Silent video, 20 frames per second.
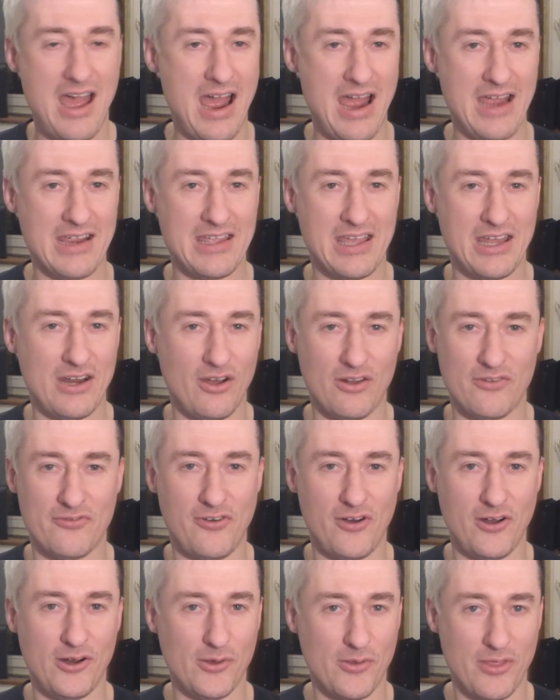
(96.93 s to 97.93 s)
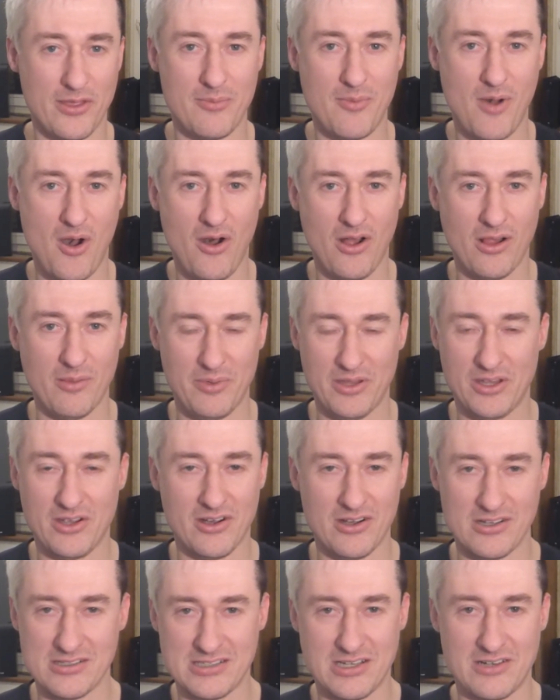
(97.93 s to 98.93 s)
I cannot follow them all,
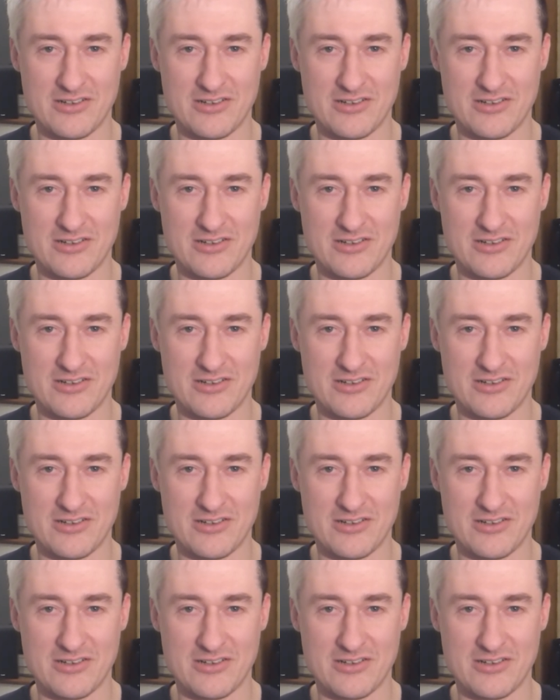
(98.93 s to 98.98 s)
because